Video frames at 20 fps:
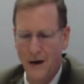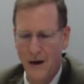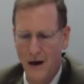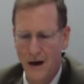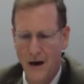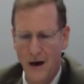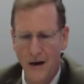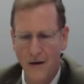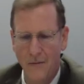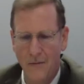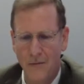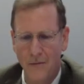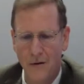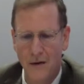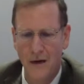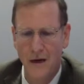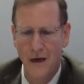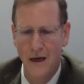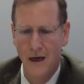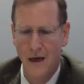um,
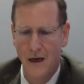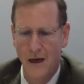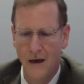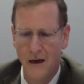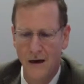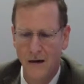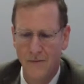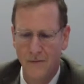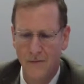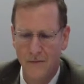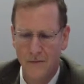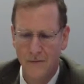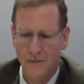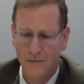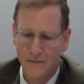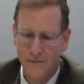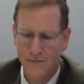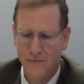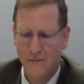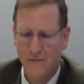a um,
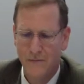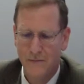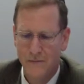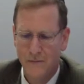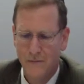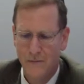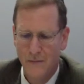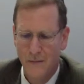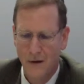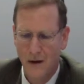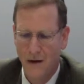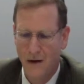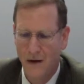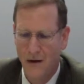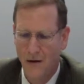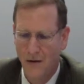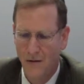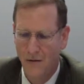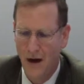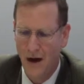
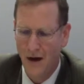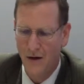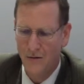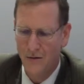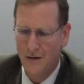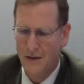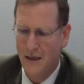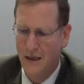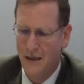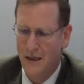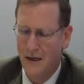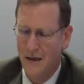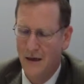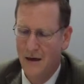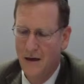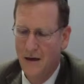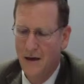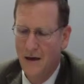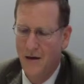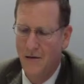uh, round city.
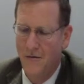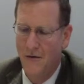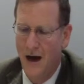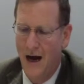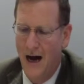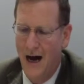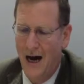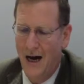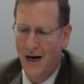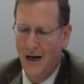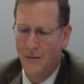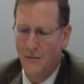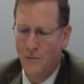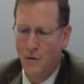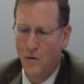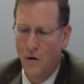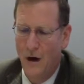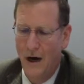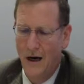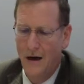
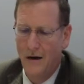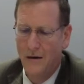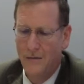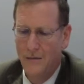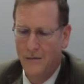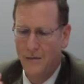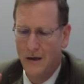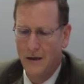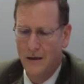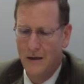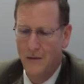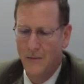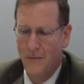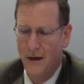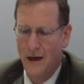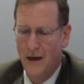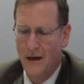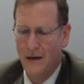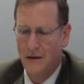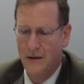v'haribua, but you
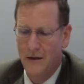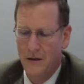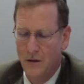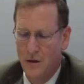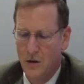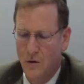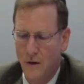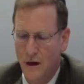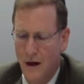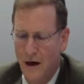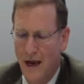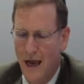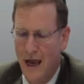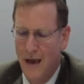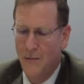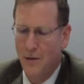make it square.